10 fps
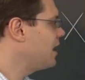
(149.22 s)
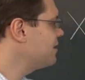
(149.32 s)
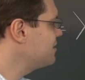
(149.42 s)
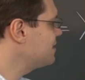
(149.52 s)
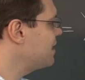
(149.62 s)

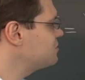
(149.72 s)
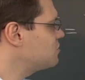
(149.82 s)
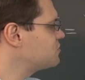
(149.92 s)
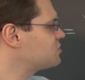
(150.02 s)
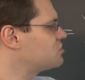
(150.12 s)
And in the case
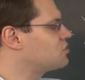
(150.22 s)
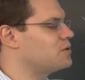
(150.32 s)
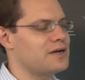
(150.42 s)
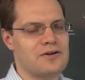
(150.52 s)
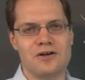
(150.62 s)
of
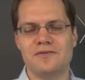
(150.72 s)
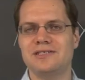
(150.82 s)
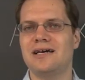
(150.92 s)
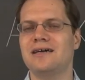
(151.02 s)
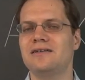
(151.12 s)
squaring of a
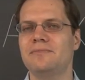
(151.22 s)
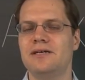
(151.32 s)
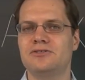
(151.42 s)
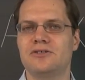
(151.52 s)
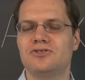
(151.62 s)
diagonal
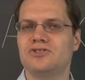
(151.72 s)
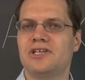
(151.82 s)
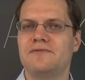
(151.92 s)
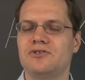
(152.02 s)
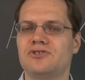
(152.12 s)
matrix, you just
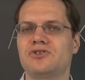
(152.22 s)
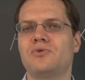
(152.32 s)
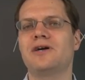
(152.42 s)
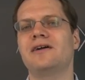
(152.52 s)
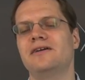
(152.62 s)
have to
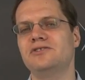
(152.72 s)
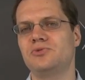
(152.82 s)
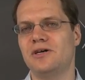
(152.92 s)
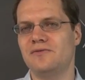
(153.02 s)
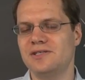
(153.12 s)
square
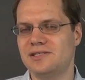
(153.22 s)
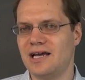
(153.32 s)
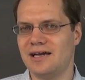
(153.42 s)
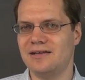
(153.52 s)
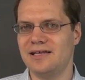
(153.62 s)
each one of its
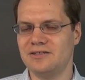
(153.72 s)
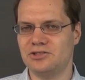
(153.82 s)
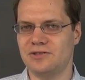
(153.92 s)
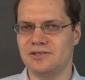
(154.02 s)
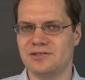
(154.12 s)
diagonal
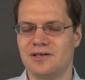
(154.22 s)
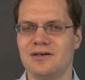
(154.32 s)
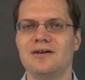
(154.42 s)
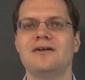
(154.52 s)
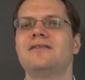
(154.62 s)
entries.
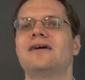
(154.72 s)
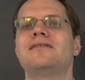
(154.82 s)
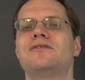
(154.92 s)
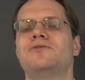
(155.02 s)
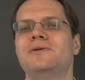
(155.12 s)

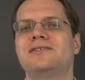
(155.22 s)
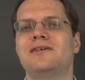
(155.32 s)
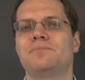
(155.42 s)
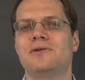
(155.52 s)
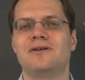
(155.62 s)
Nothing could be
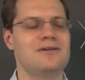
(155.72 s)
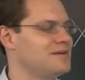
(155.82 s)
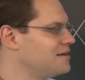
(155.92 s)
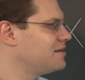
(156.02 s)
simpler.